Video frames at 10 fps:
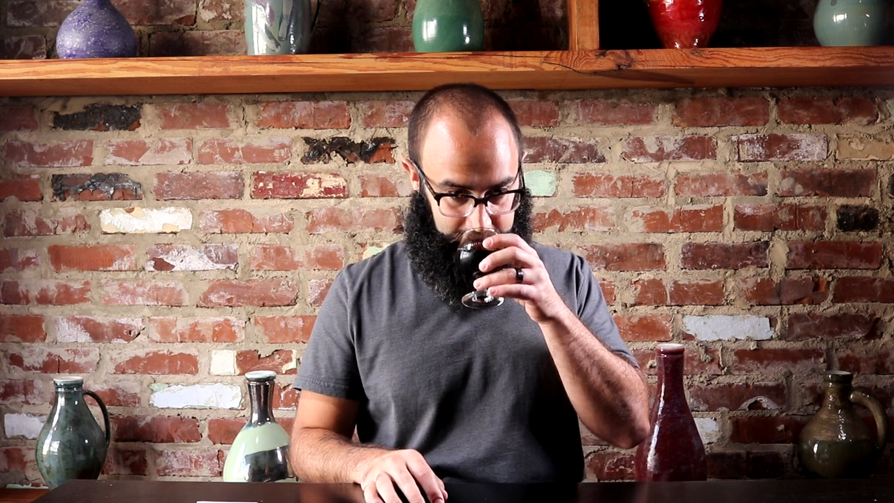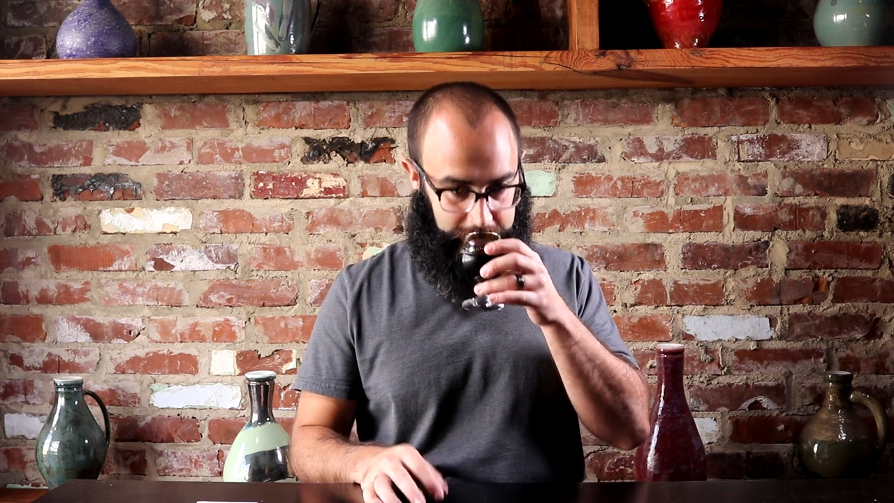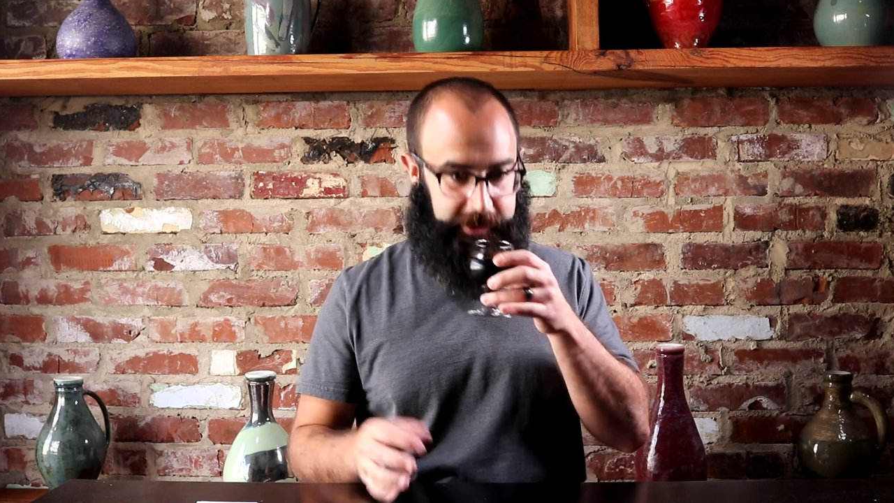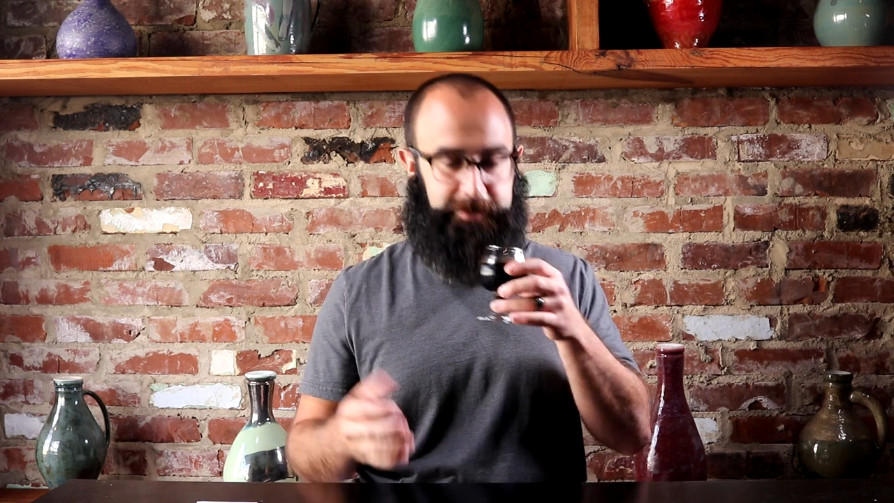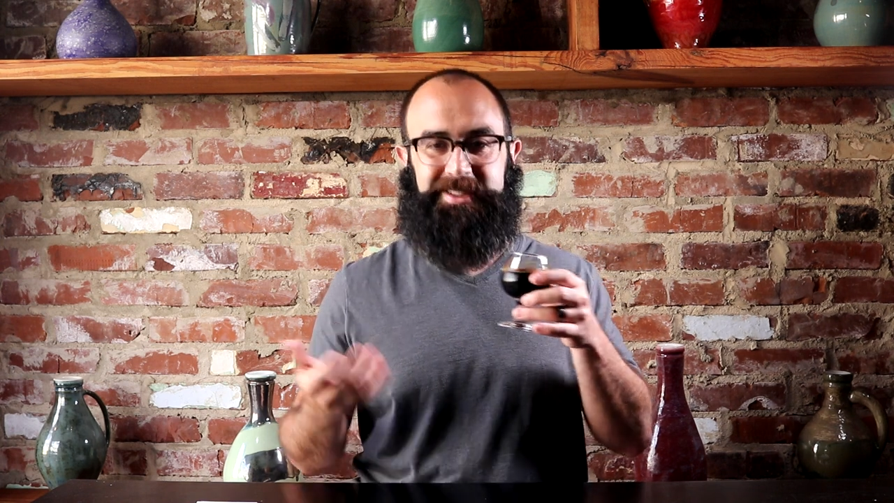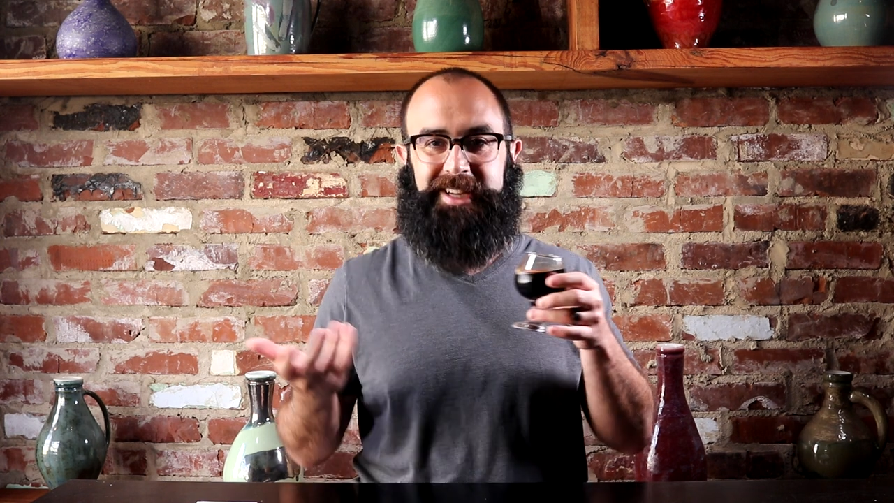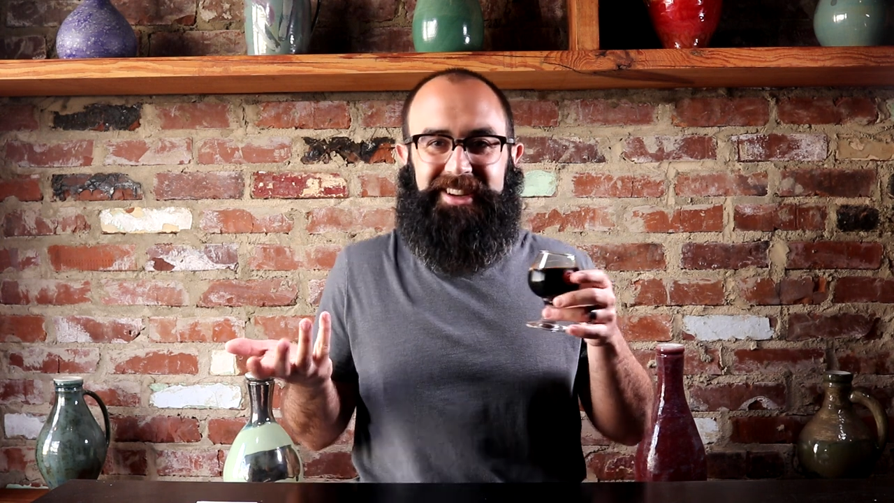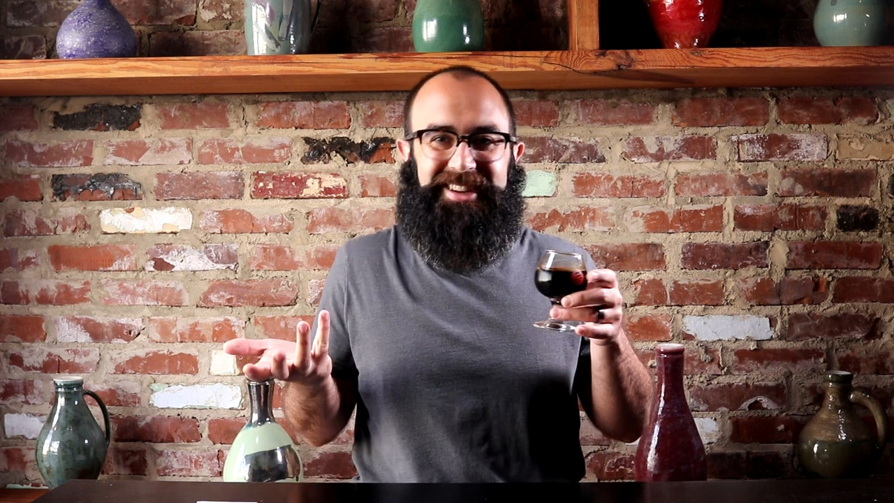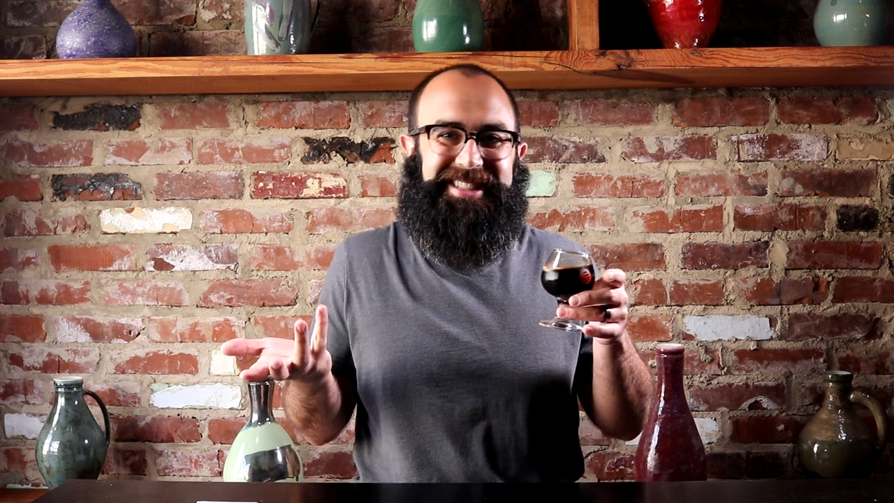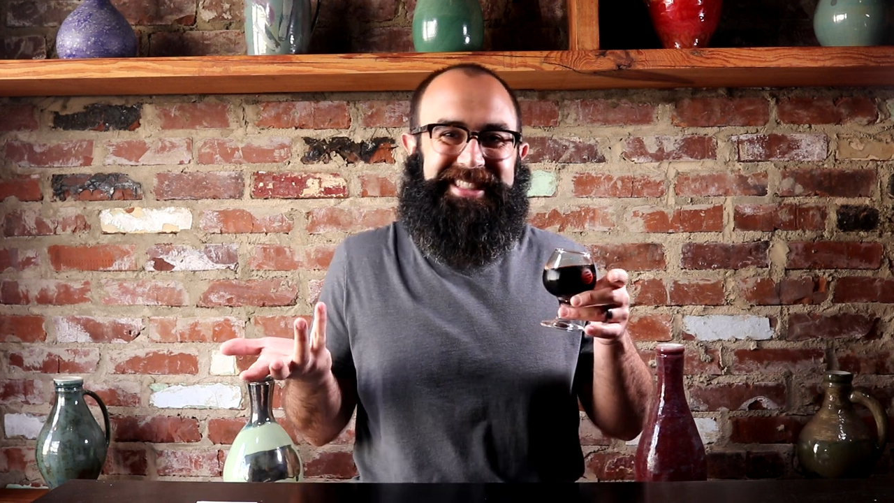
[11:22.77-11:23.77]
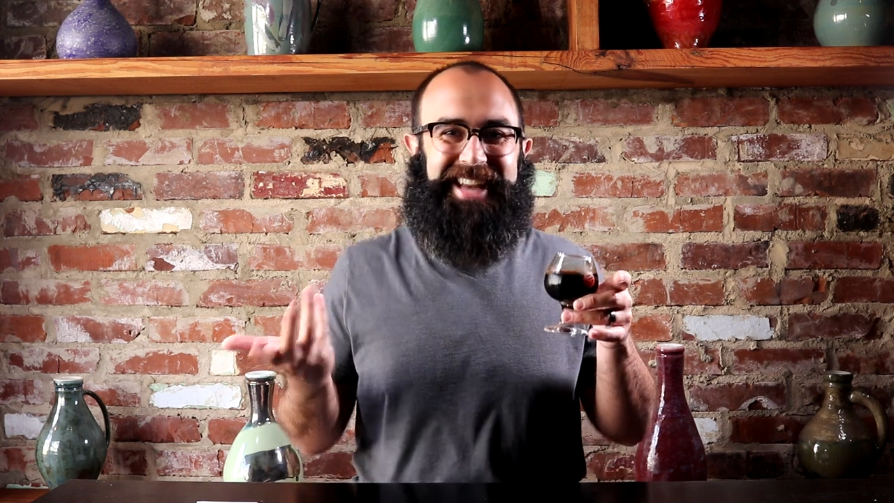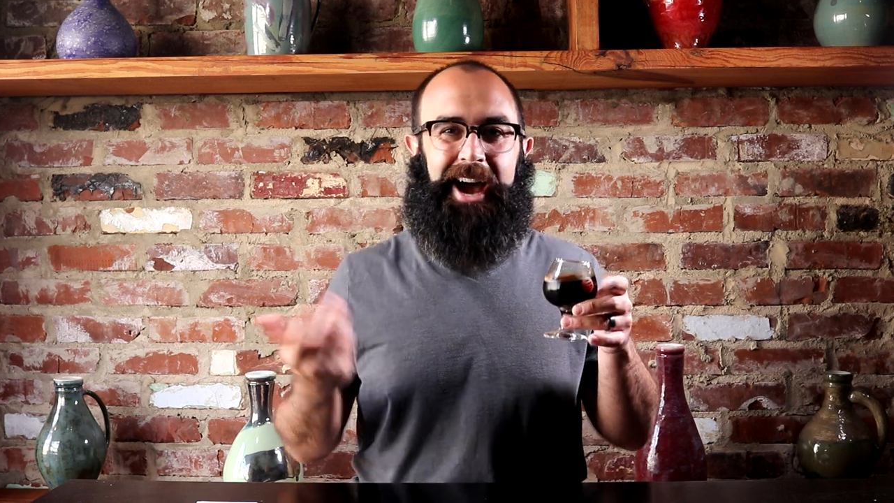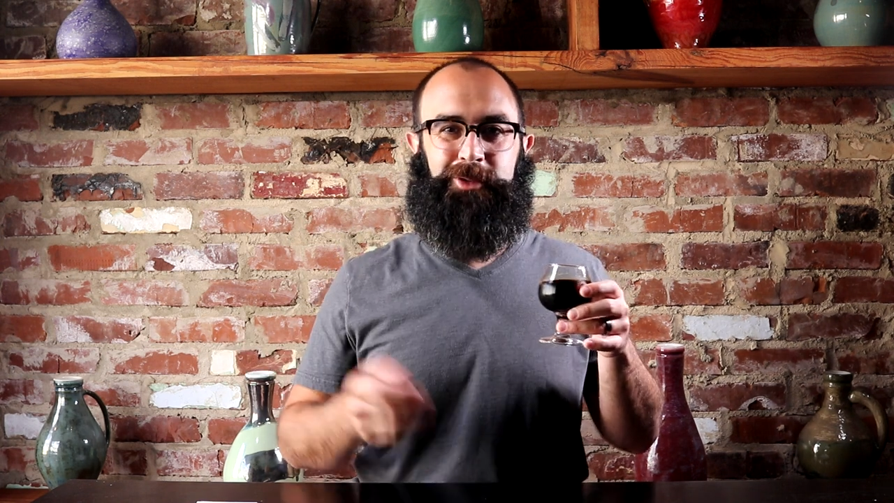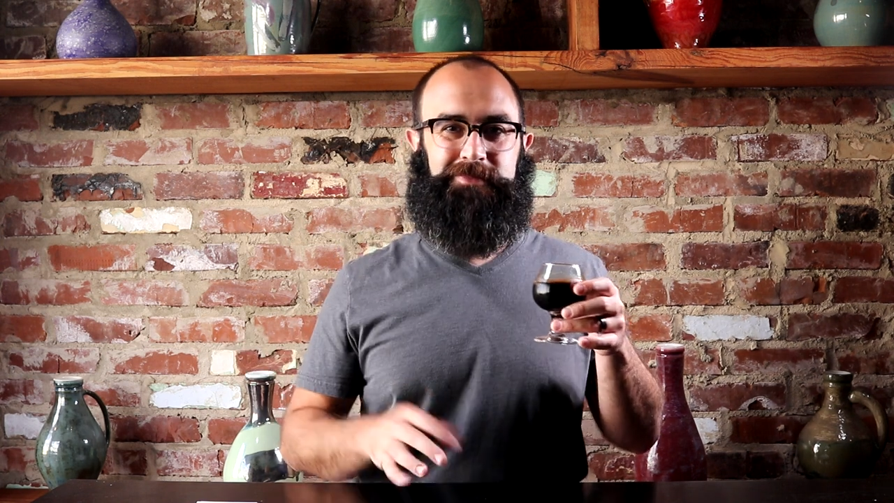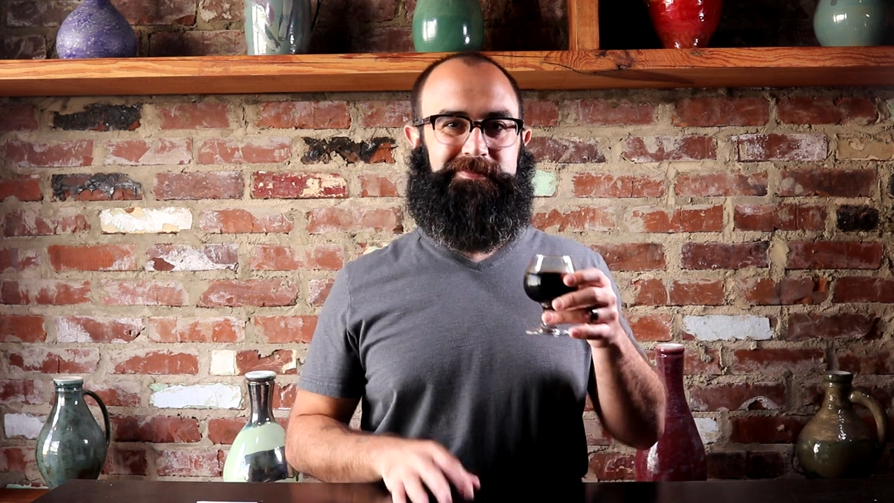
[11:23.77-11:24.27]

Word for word: But smells like a good stout.